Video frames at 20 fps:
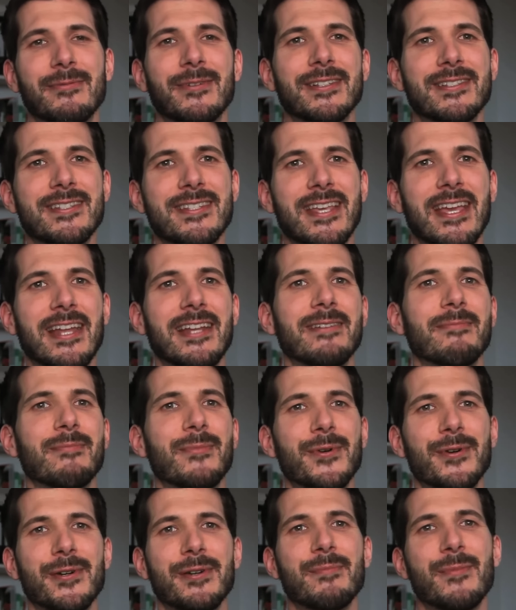what's getting
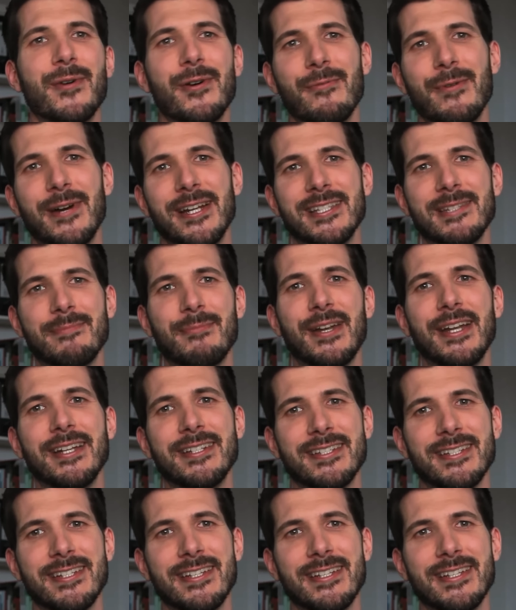more and more widespread